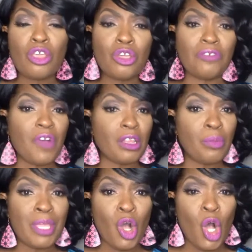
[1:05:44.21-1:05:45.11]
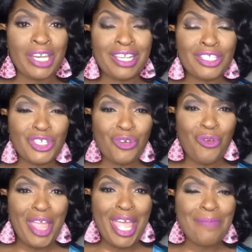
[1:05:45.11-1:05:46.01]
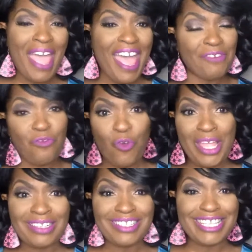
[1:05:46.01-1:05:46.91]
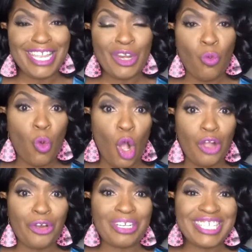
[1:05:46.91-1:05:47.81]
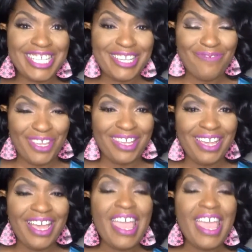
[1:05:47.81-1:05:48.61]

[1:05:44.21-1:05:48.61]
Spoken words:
You can follow me on Instagram at Francyne Walker TV.